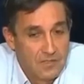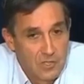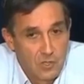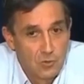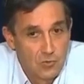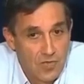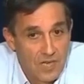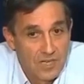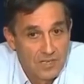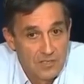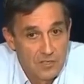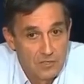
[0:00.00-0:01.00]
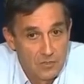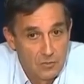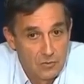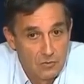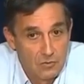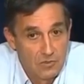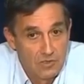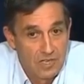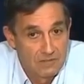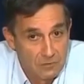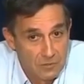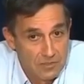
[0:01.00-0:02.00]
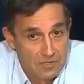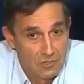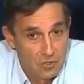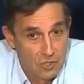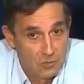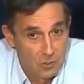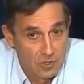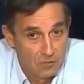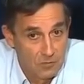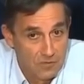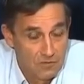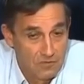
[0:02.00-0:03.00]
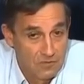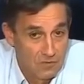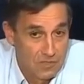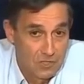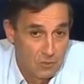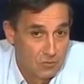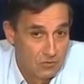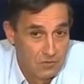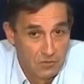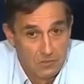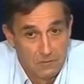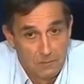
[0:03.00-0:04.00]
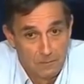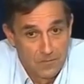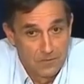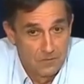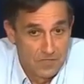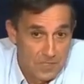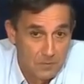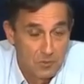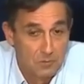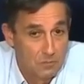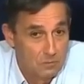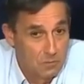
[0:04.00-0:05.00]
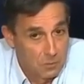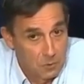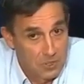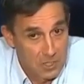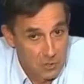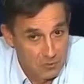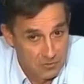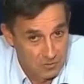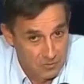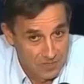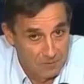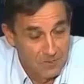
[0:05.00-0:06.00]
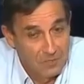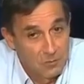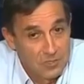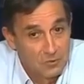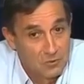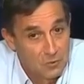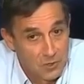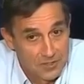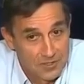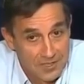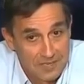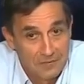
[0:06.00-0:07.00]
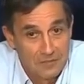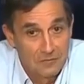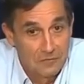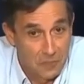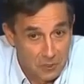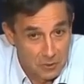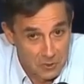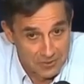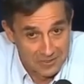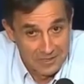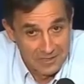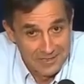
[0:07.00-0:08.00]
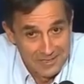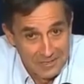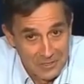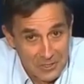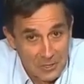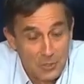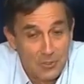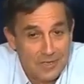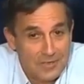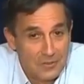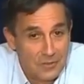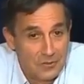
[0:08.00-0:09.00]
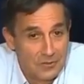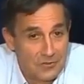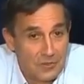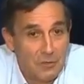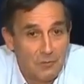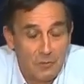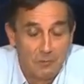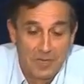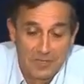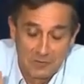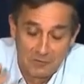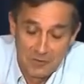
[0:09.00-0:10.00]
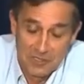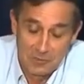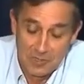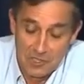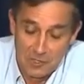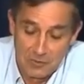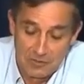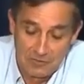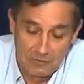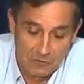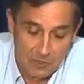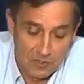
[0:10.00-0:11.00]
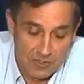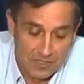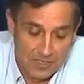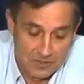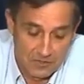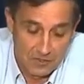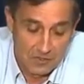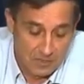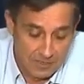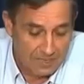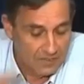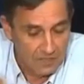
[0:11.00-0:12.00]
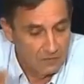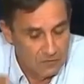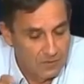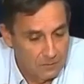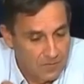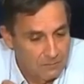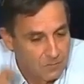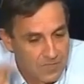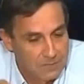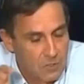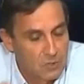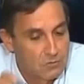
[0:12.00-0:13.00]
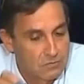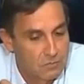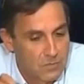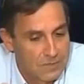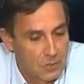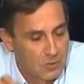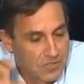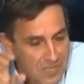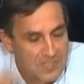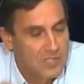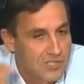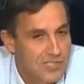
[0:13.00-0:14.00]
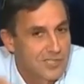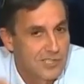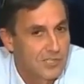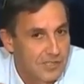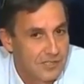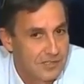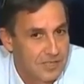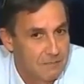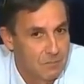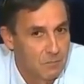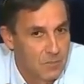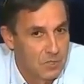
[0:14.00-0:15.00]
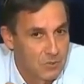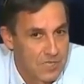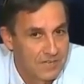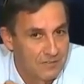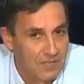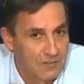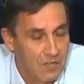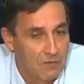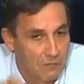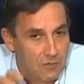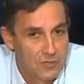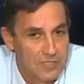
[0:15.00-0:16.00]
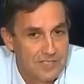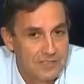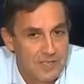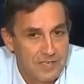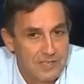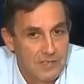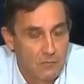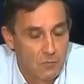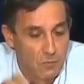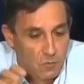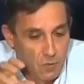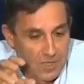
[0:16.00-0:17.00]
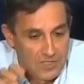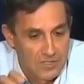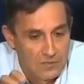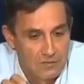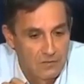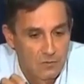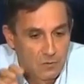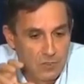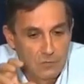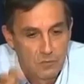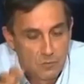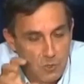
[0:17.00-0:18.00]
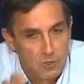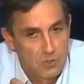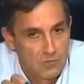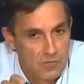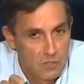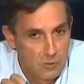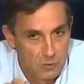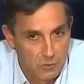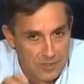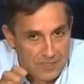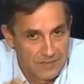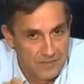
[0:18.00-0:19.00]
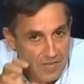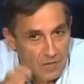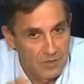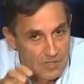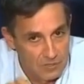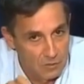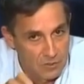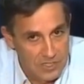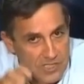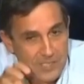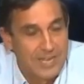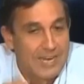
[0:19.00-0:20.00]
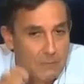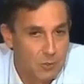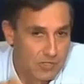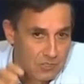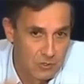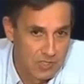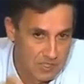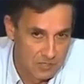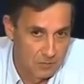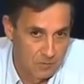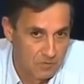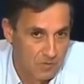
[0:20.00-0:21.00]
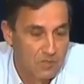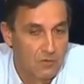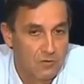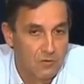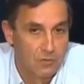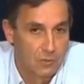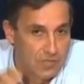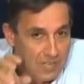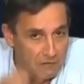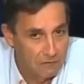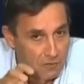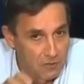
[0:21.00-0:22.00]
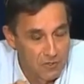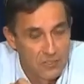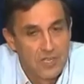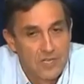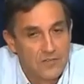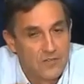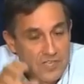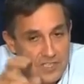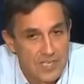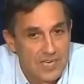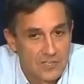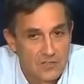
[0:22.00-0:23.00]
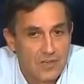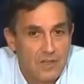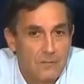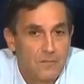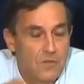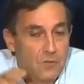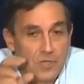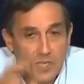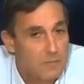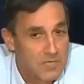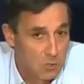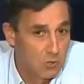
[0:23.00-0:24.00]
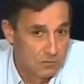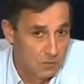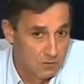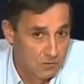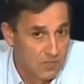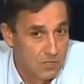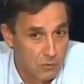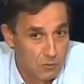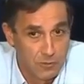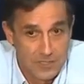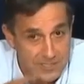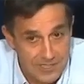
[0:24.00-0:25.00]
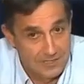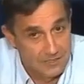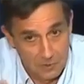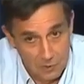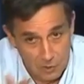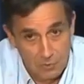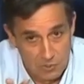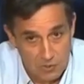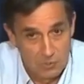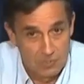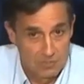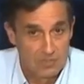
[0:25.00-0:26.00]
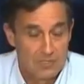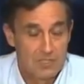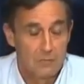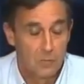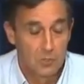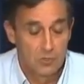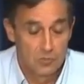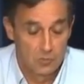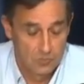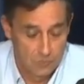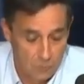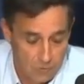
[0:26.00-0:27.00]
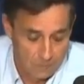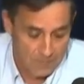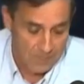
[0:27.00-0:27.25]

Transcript: so nice to govern in Germany with such a disciplined population, something we do not have in France. So the part of the situation in France now, I think I'm not narcissistic here, because I think France was the great promoter of the euro, and now it's the key element in the system. The day France decides the game is over, the euro is dead. So it's important to